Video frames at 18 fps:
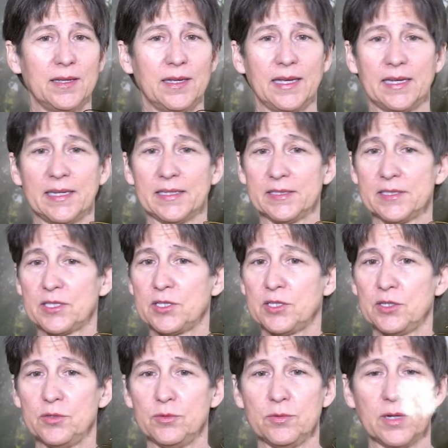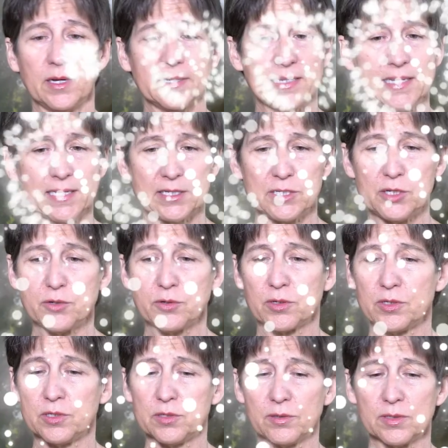And you, again, you
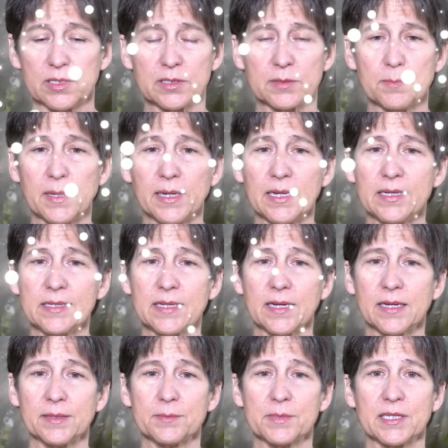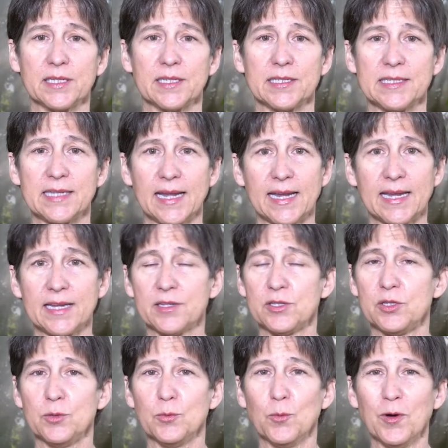can do it as many times in a day
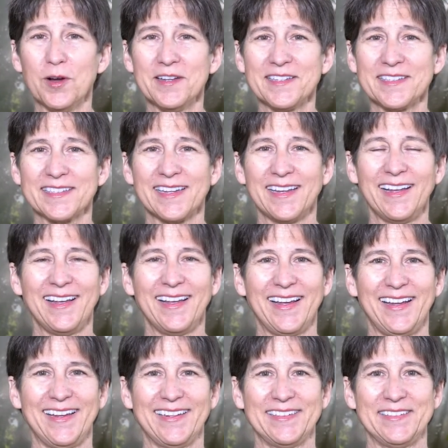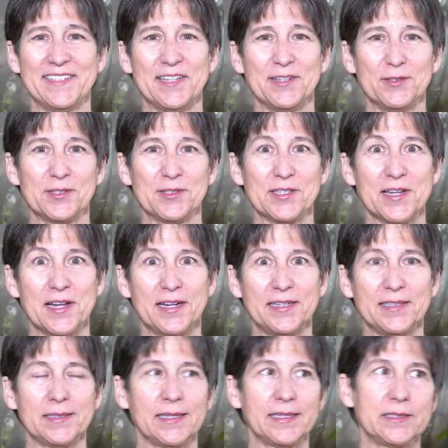as you want. And there's
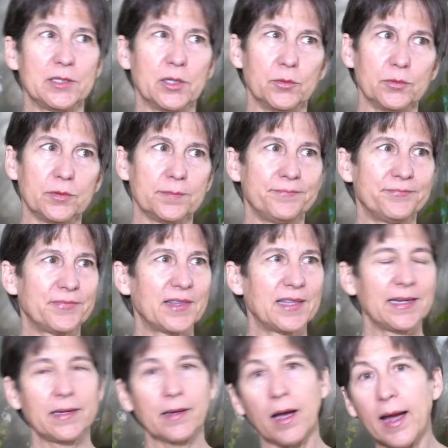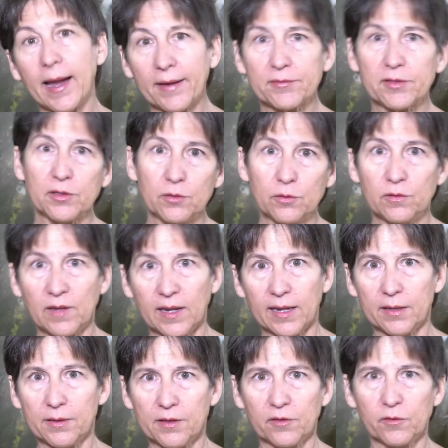not like, don't think I have to do
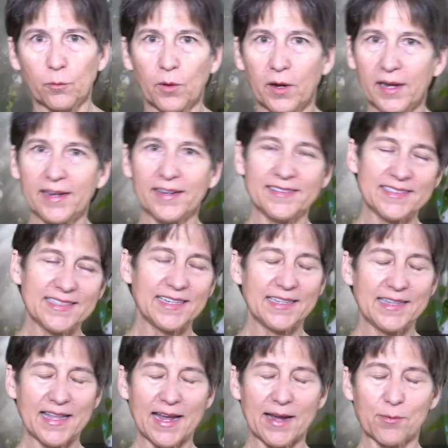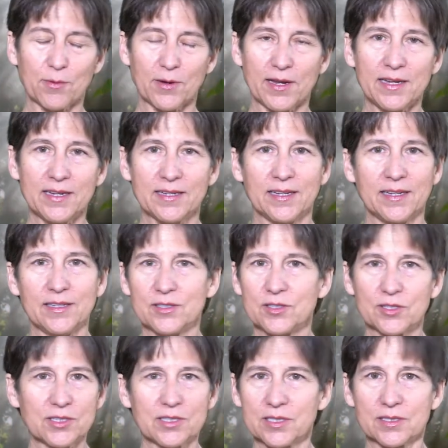10 this way and 10 that way.
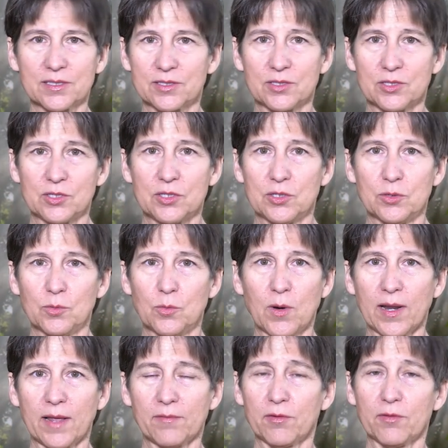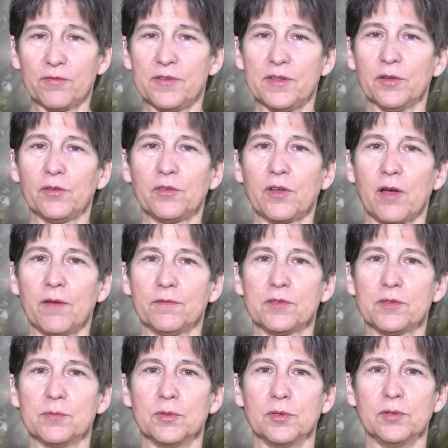Just do whatever feels
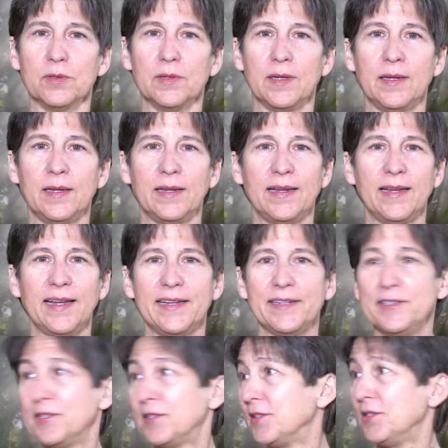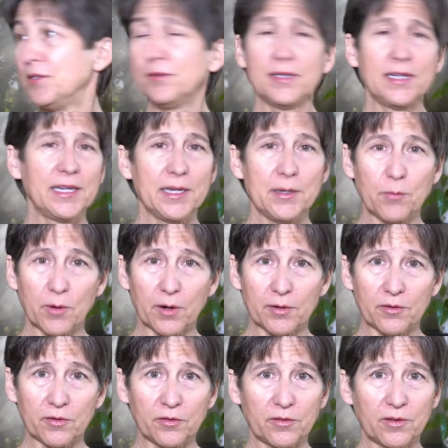comfortable. And you can do it anywhere.
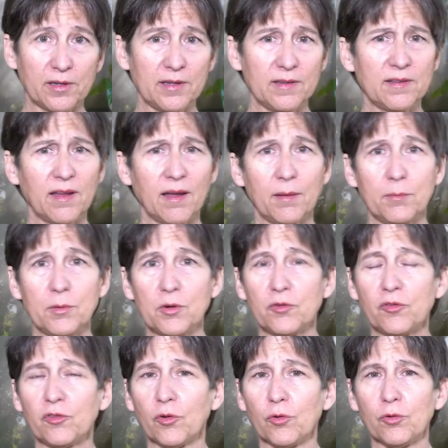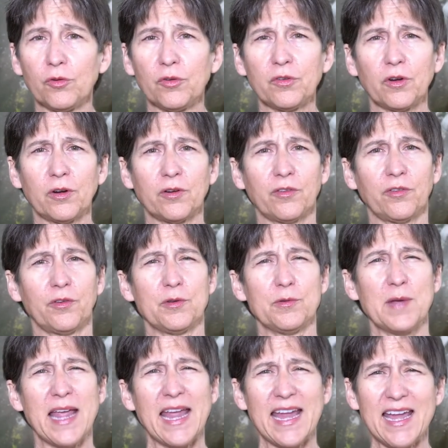Just anytime your shoulder starts
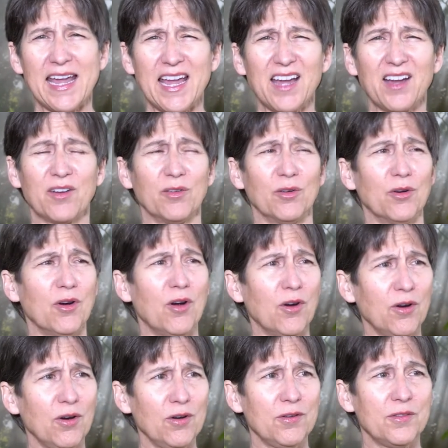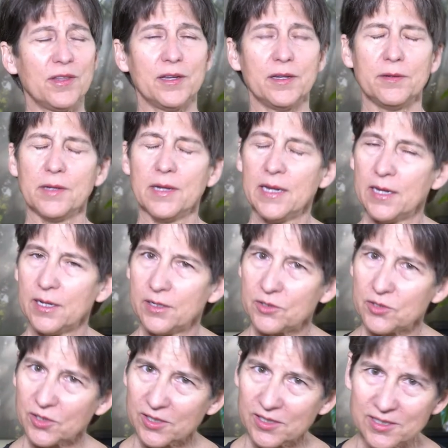to ache or hurt, then
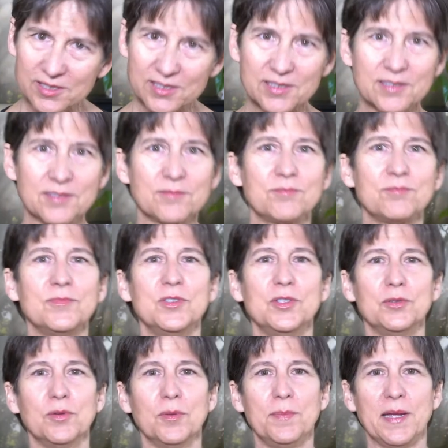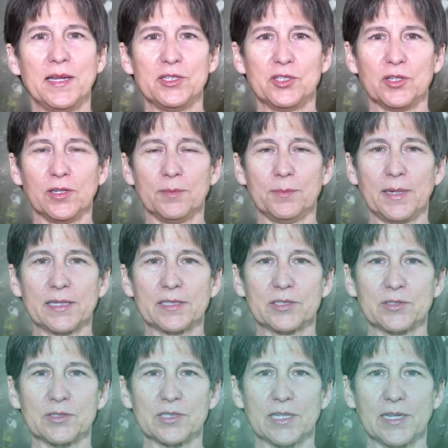just do a pendulum
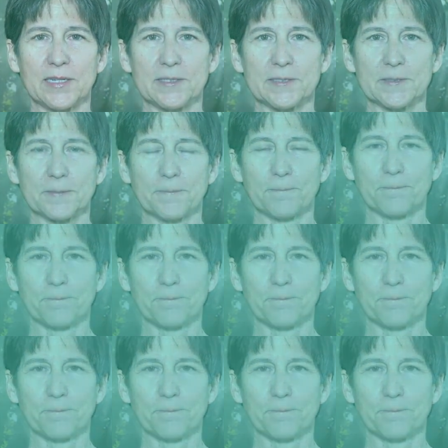exercise.